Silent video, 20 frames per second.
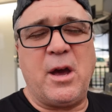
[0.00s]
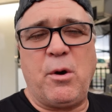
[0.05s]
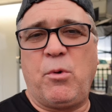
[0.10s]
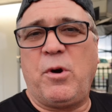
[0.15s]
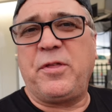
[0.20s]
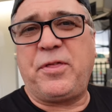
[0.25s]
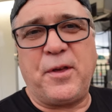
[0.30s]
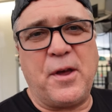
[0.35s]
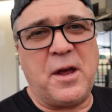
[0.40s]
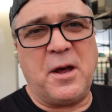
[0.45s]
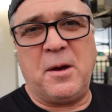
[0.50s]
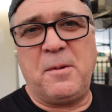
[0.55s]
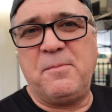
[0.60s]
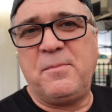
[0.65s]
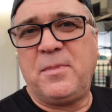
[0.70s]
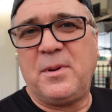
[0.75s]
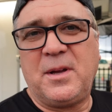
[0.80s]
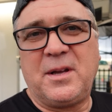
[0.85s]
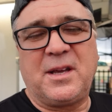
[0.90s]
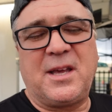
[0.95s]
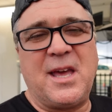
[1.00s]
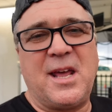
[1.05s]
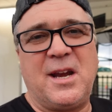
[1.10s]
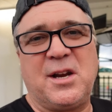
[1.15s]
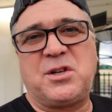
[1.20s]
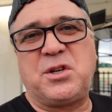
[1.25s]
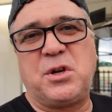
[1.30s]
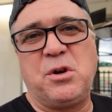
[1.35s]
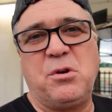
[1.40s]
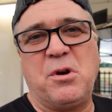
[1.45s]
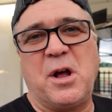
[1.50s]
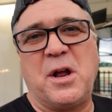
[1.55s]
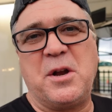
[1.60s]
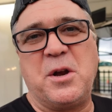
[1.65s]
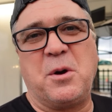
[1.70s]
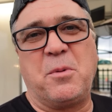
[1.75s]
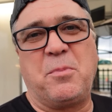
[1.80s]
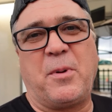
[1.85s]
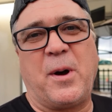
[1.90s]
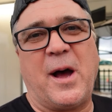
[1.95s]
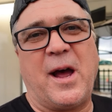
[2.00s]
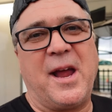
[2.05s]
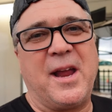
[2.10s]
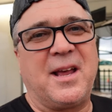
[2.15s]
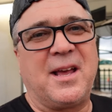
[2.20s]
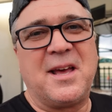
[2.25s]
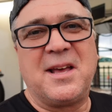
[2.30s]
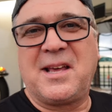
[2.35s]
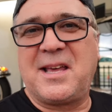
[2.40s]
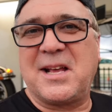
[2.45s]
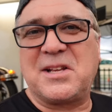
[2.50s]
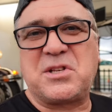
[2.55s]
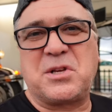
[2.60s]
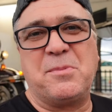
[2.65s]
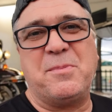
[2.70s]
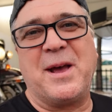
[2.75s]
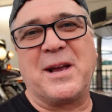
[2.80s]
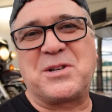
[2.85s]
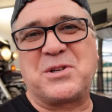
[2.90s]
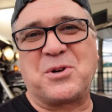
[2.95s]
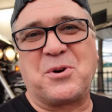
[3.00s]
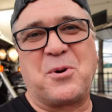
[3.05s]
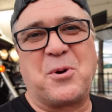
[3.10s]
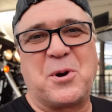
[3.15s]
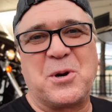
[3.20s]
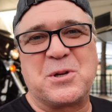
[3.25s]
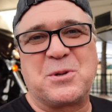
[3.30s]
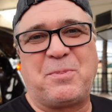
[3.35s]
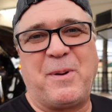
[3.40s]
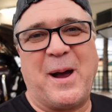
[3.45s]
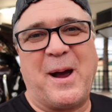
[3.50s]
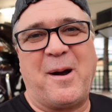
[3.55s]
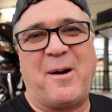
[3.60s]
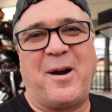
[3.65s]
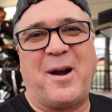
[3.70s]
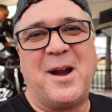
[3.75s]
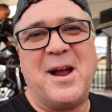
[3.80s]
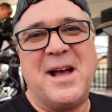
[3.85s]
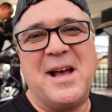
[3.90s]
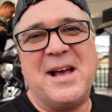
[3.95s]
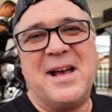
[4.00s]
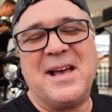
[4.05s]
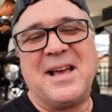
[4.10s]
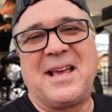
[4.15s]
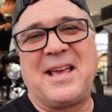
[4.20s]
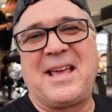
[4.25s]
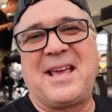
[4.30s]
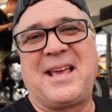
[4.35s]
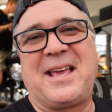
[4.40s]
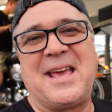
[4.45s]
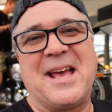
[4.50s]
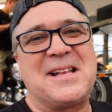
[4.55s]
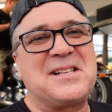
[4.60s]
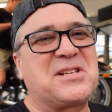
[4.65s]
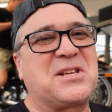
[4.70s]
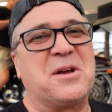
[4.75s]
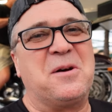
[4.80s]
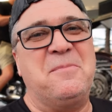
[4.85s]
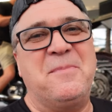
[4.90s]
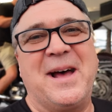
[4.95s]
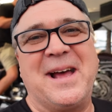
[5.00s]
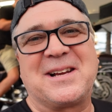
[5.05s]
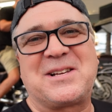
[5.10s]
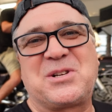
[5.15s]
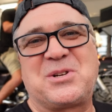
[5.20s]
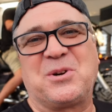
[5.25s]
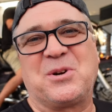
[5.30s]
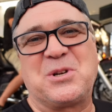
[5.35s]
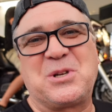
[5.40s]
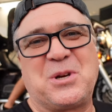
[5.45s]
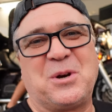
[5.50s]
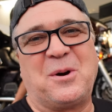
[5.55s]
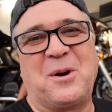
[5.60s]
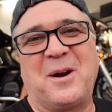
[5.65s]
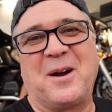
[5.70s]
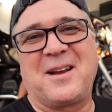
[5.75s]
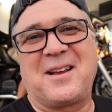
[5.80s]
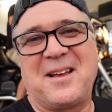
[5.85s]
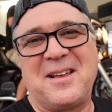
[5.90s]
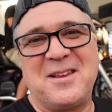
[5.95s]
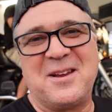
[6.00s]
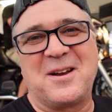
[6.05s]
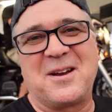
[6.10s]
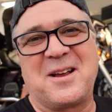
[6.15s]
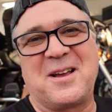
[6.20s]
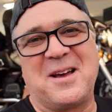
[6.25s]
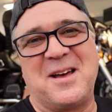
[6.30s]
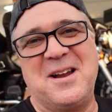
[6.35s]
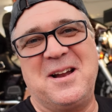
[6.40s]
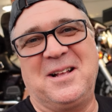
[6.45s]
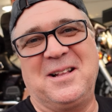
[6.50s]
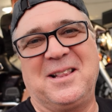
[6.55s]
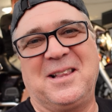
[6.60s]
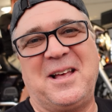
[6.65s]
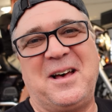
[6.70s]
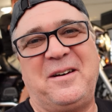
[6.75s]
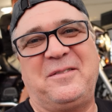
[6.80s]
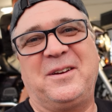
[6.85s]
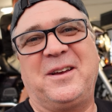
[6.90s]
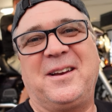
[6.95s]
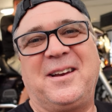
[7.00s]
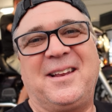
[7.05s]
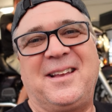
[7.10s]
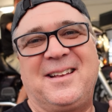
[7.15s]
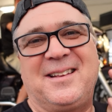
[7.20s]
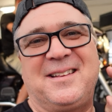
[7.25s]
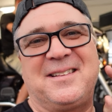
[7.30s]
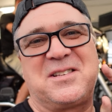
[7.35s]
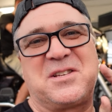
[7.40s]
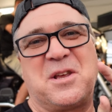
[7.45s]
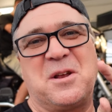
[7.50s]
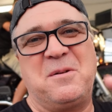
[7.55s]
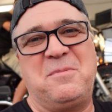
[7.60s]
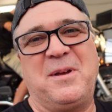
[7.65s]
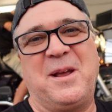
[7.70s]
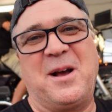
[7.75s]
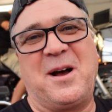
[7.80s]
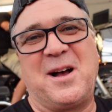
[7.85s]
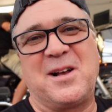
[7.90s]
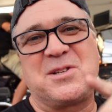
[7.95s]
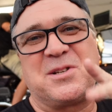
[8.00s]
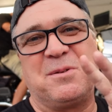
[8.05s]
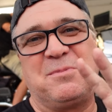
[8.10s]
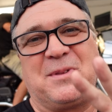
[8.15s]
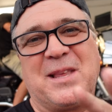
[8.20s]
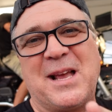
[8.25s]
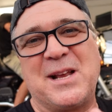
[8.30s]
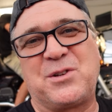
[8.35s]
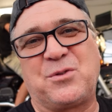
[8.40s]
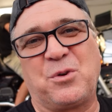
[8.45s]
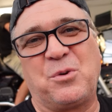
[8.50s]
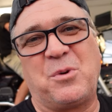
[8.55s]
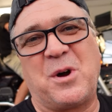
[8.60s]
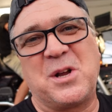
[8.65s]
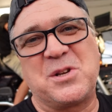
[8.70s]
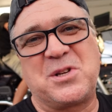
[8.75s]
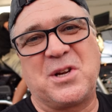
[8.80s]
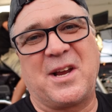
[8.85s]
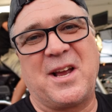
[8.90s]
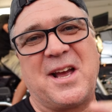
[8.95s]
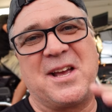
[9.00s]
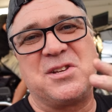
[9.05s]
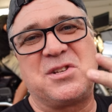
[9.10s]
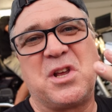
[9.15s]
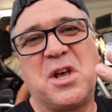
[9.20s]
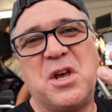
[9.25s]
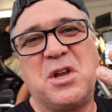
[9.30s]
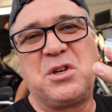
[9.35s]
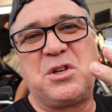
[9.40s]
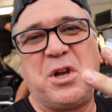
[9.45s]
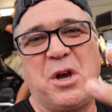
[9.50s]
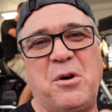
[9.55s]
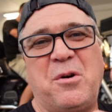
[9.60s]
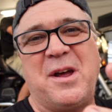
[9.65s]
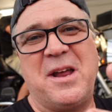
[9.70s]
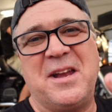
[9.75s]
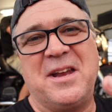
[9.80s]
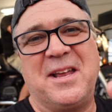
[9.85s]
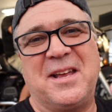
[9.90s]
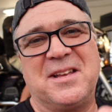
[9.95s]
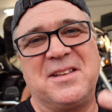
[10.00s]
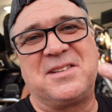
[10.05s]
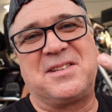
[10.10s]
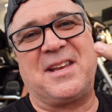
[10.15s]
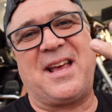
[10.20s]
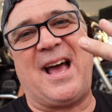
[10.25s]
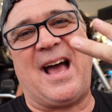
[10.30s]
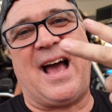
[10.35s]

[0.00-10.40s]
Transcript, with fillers: get with him, get a tune on your bike, get some extra horsepower, get some extra torque. You're gonna love it. It's gonna be awesome. Thanks for watching, guys. Two Indians